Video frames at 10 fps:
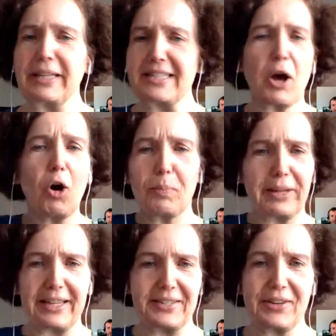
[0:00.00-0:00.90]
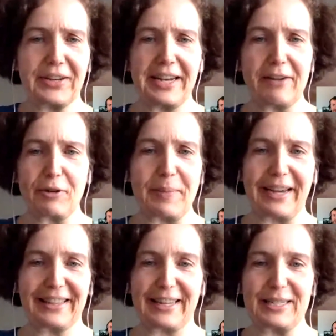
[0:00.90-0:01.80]
it's hopeless, you can never
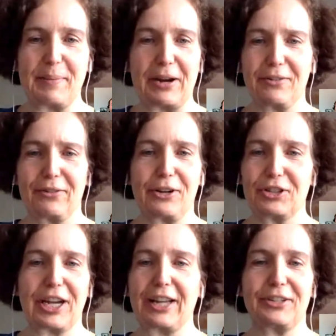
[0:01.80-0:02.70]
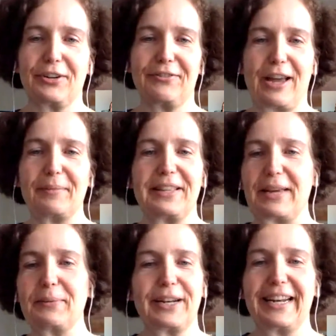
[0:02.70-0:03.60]
make things better for your child or your family, they
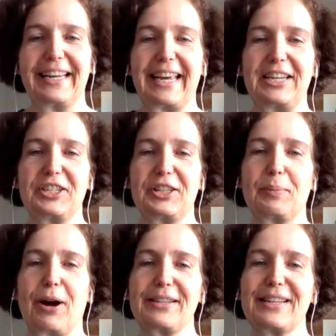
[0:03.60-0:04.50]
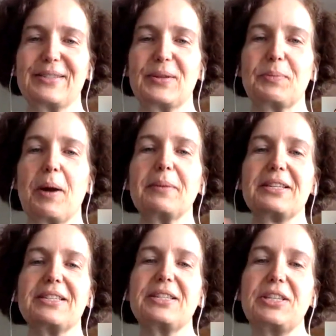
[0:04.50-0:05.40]
wouldn't engage in the process. So it's probably
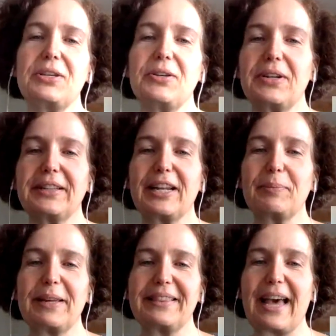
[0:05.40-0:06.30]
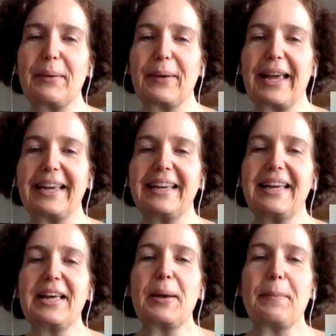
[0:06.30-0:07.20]
skewed a little bit that way.
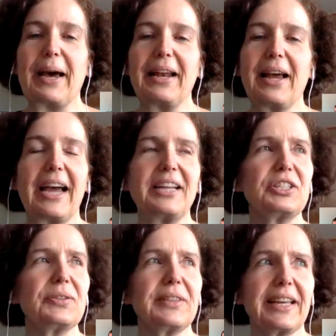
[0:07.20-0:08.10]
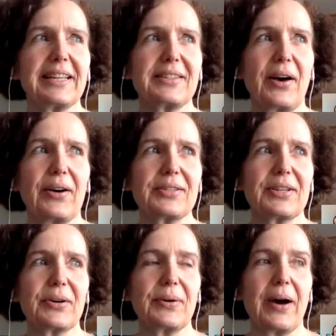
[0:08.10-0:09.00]
But I do think it's
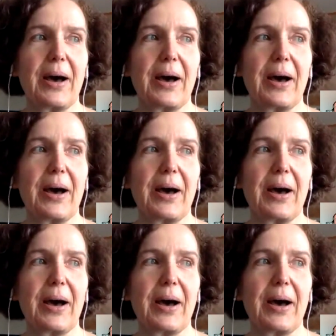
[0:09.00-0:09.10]
also